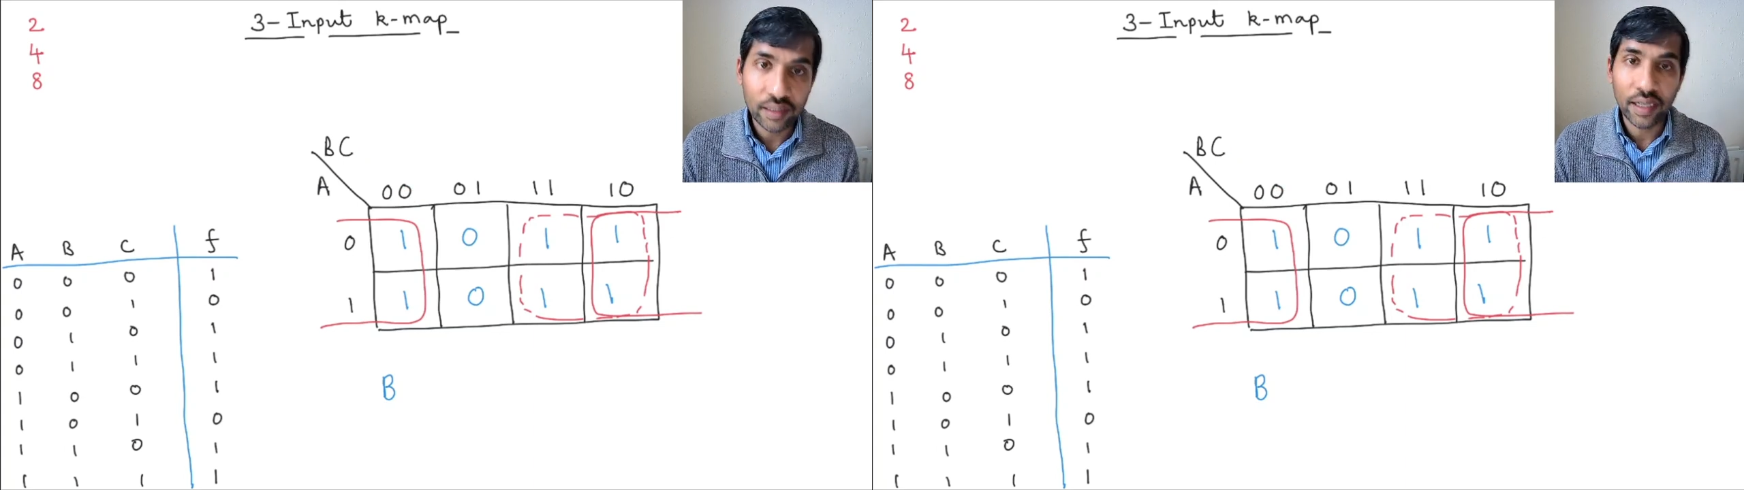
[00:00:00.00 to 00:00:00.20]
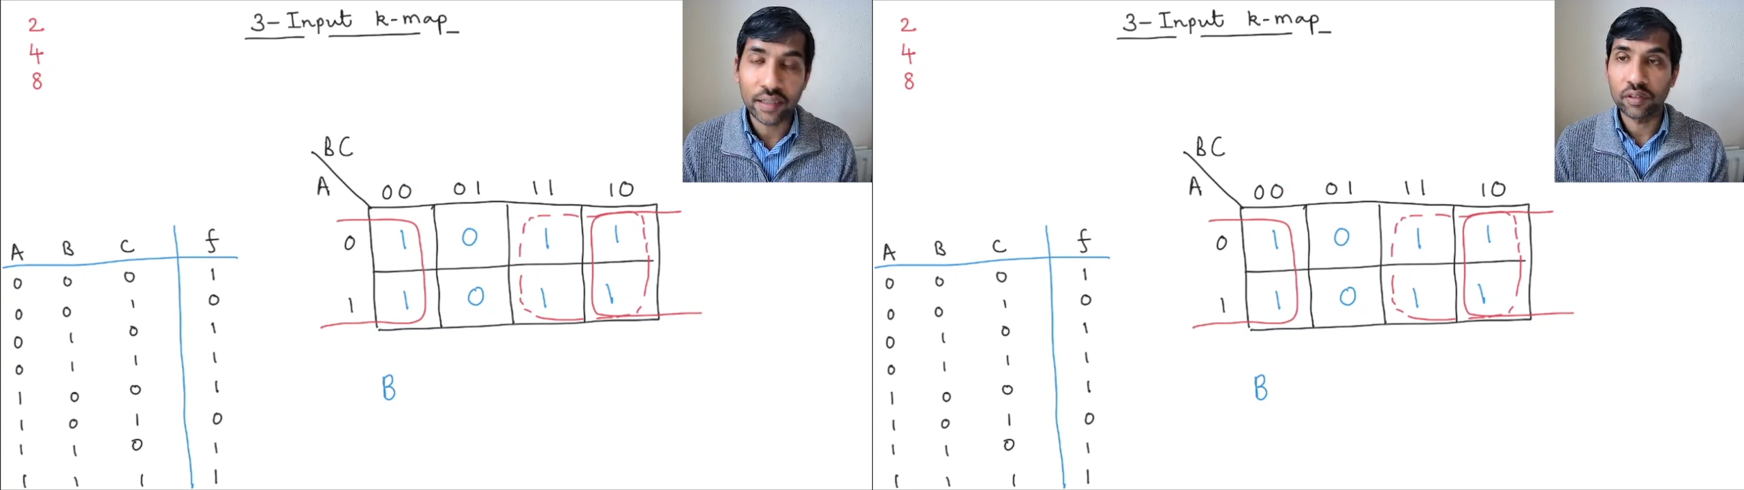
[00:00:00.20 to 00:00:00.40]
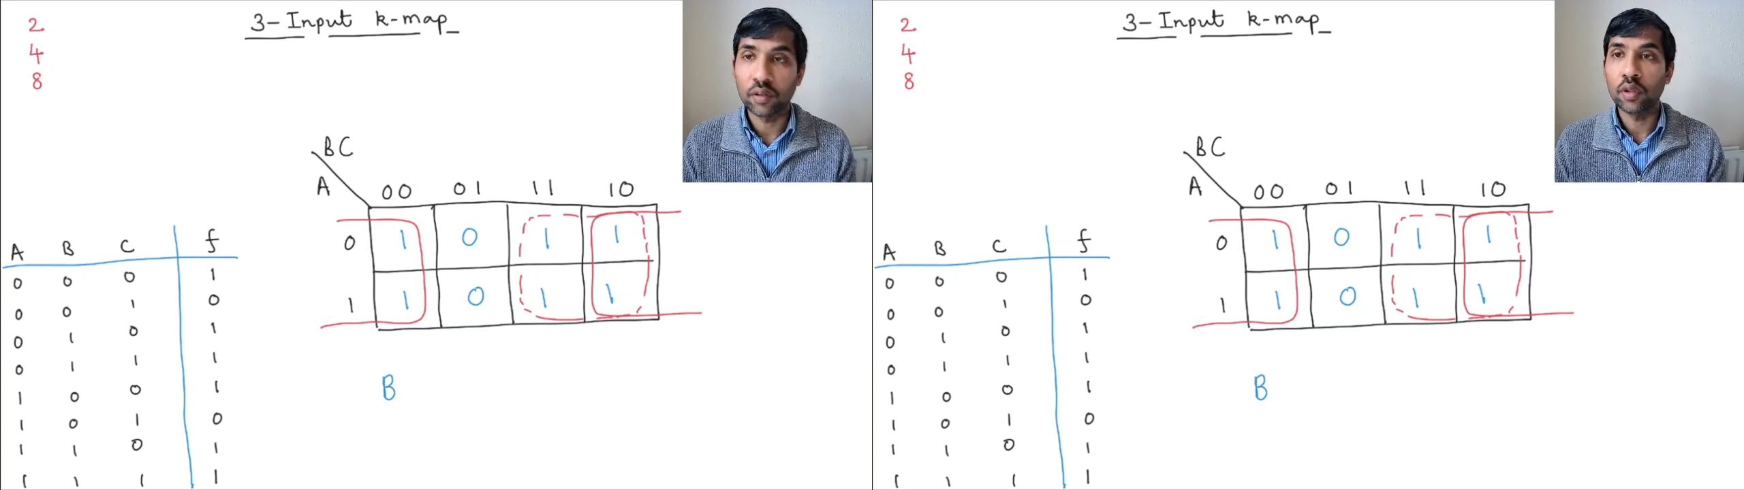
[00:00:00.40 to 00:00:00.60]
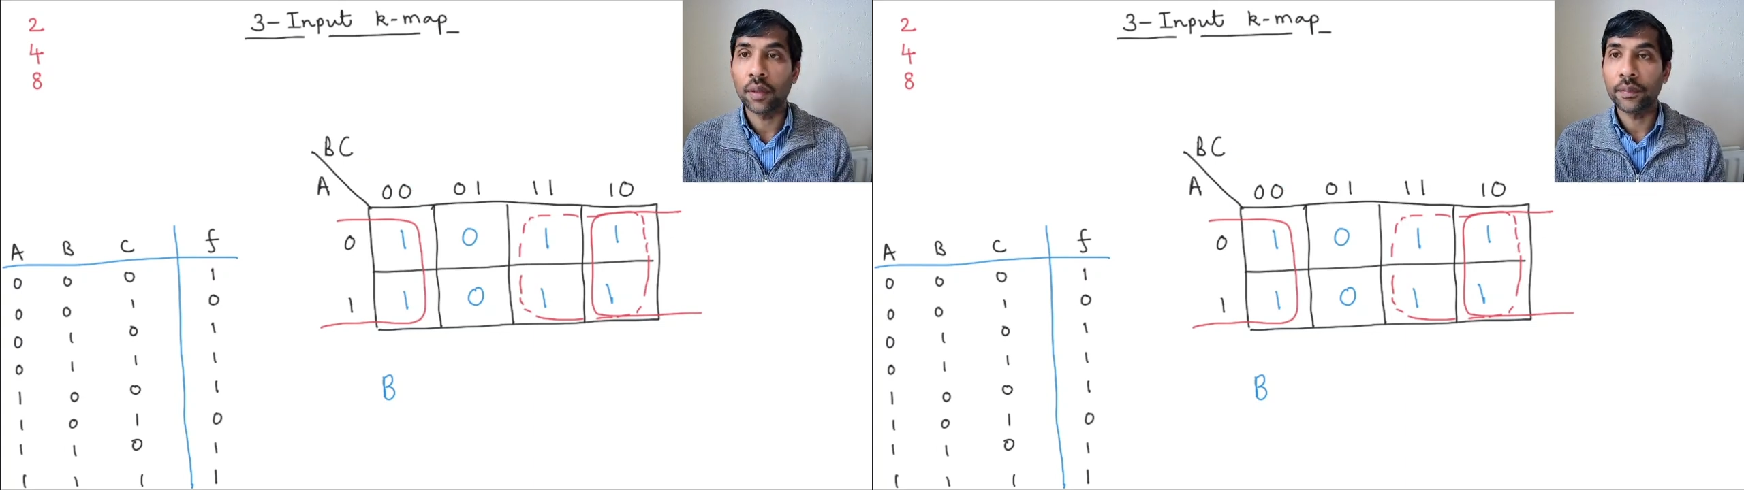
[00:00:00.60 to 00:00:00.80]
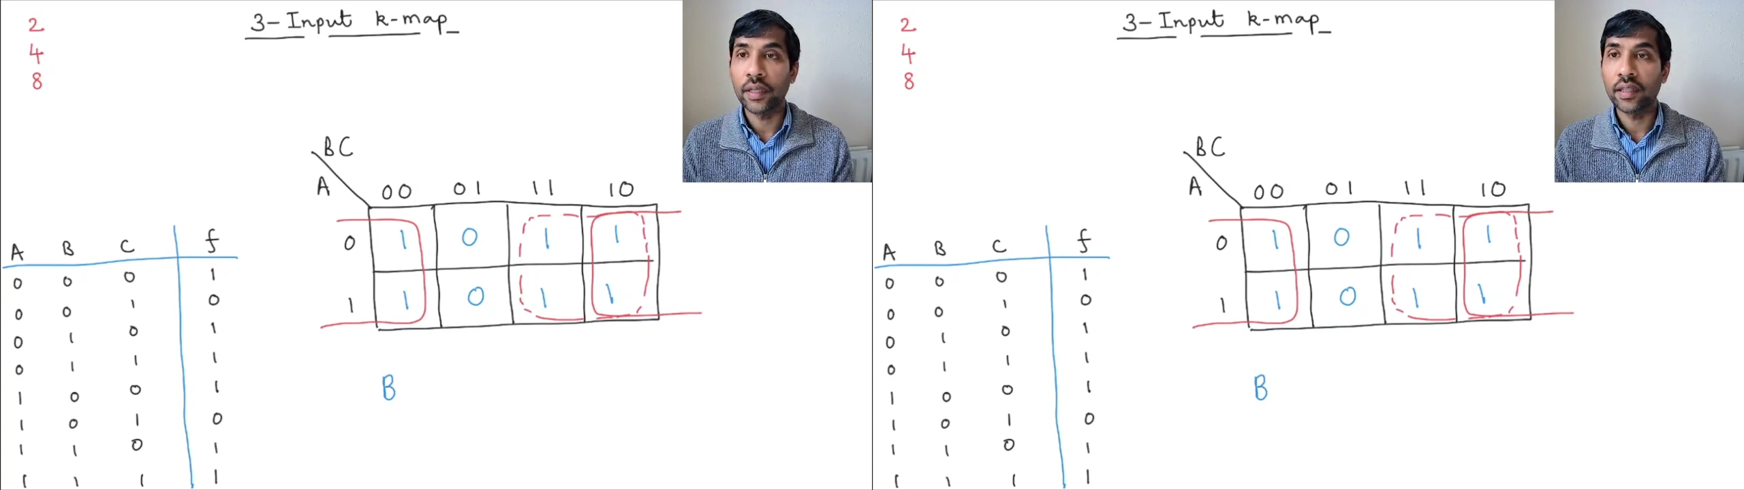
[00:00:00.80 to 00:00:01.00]
that is going to
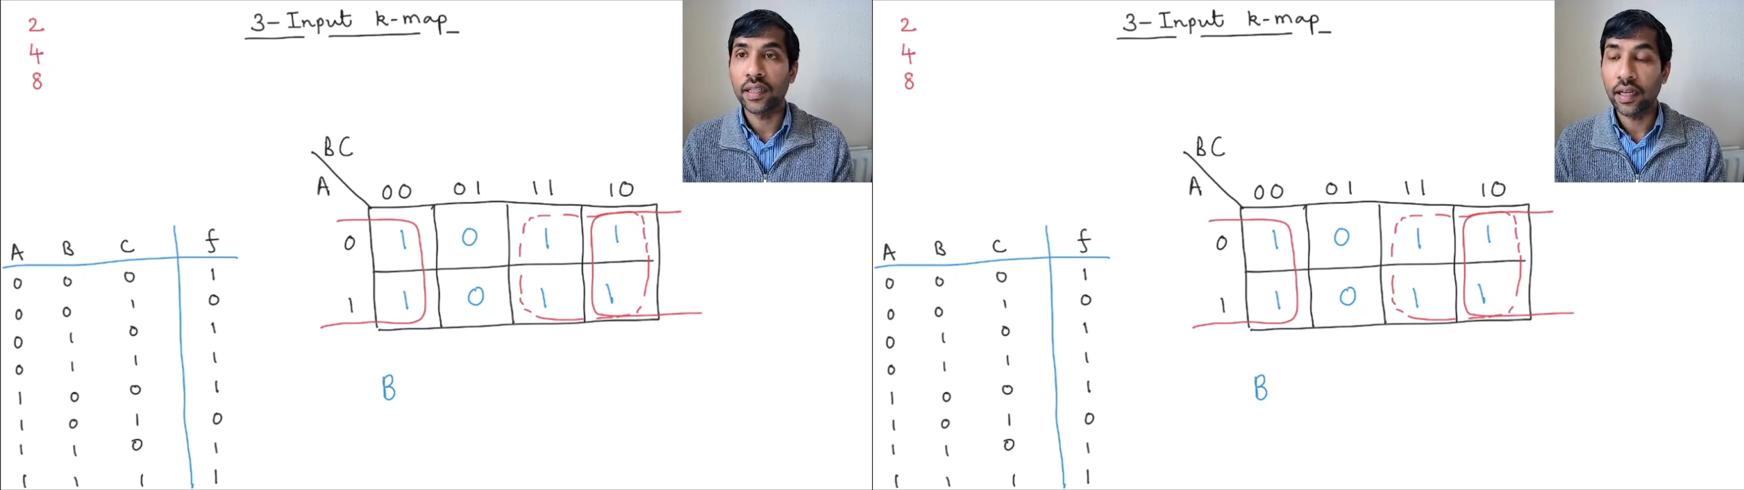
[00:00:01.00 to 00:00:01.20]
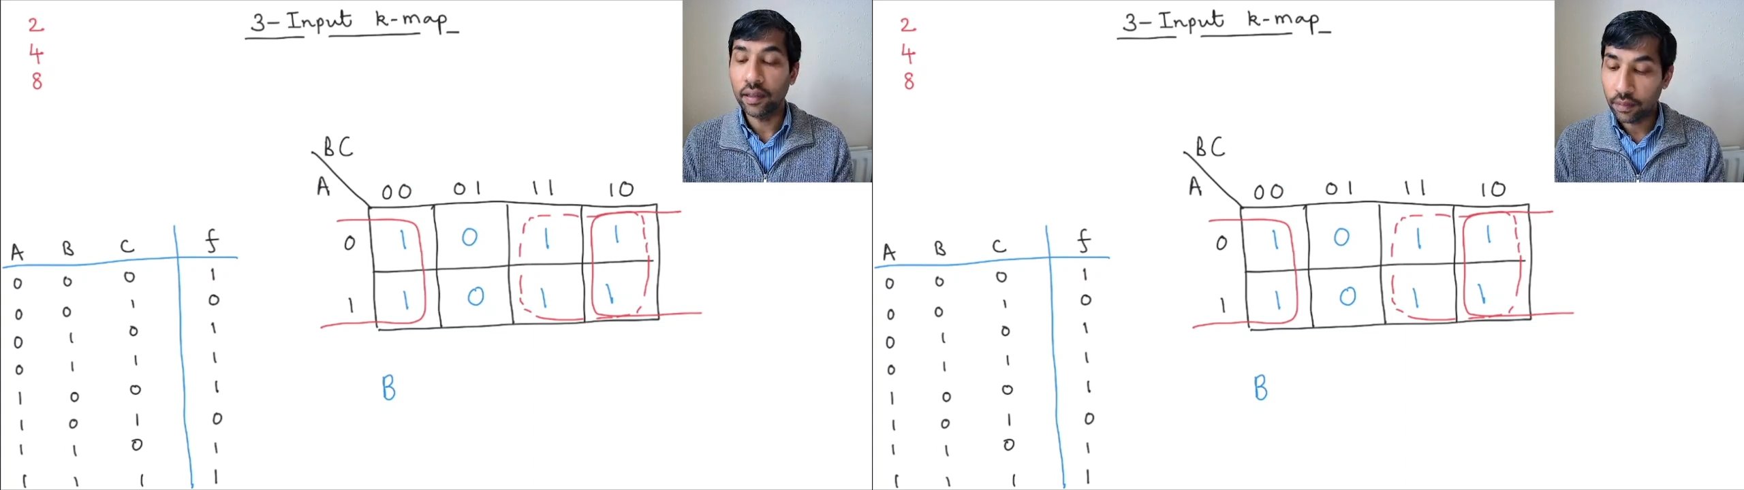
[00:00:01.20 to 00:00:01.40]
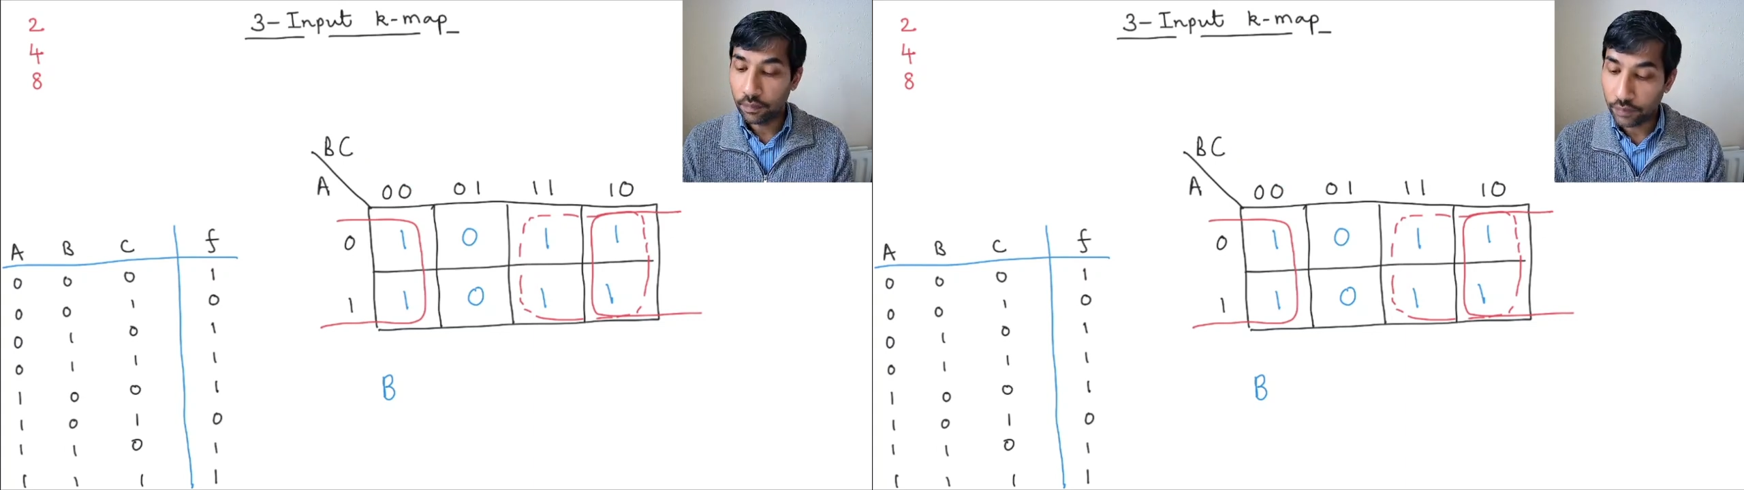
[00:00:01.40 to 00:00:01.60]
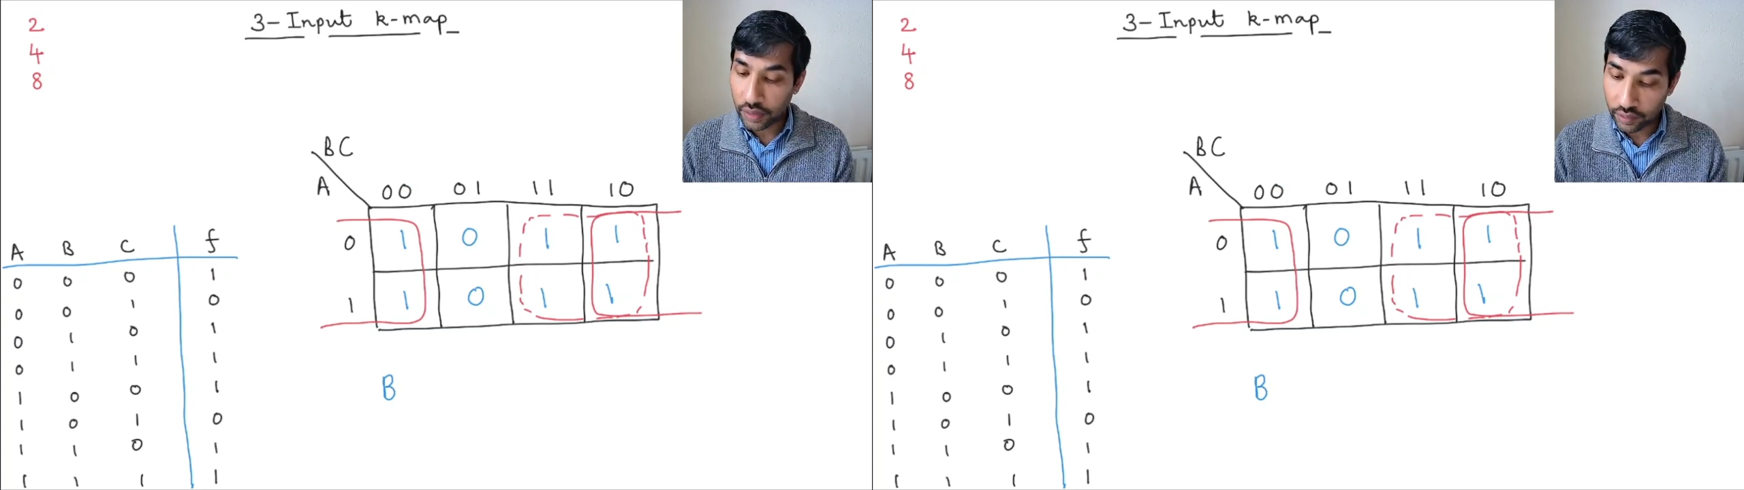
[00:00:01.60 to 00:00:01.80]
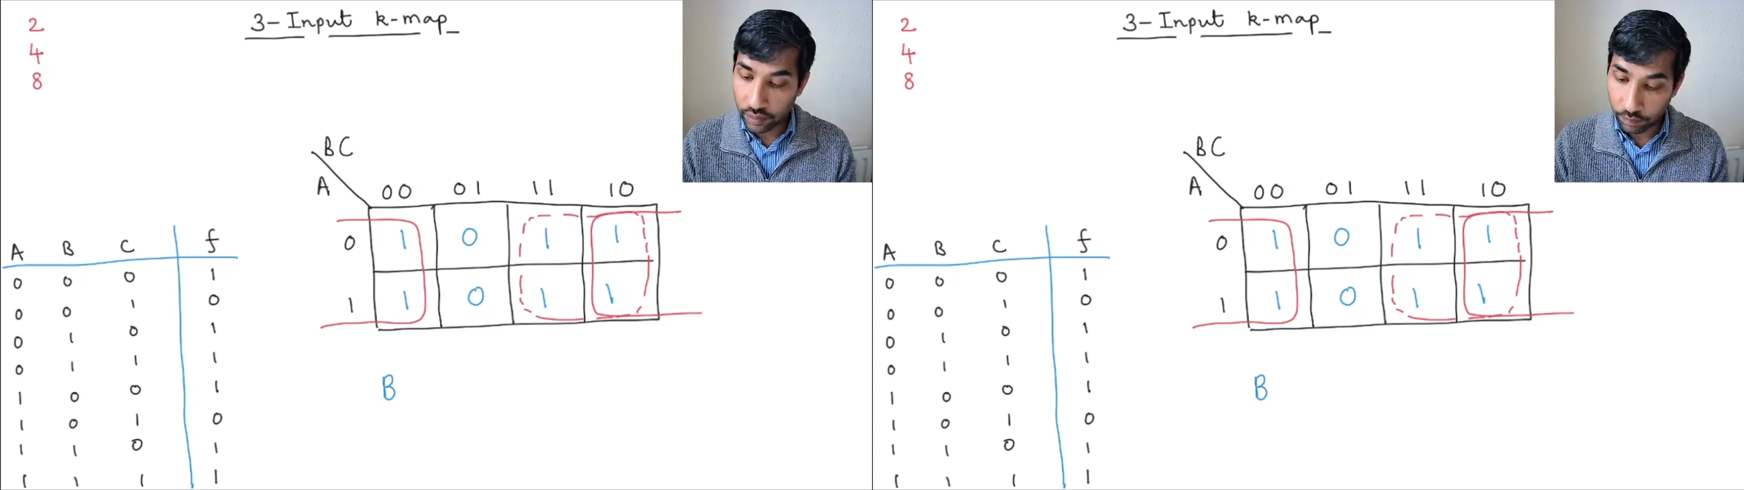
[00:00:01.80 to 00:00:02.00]
appear in our
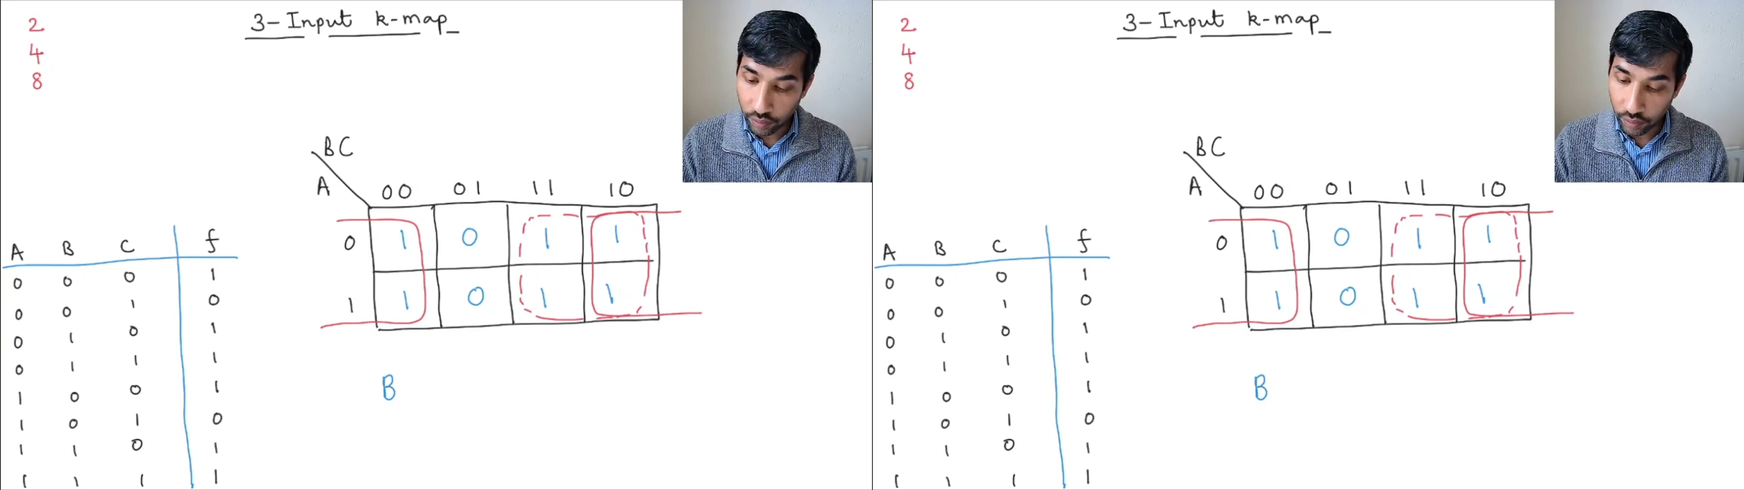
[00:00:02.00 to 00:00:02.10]
minterm.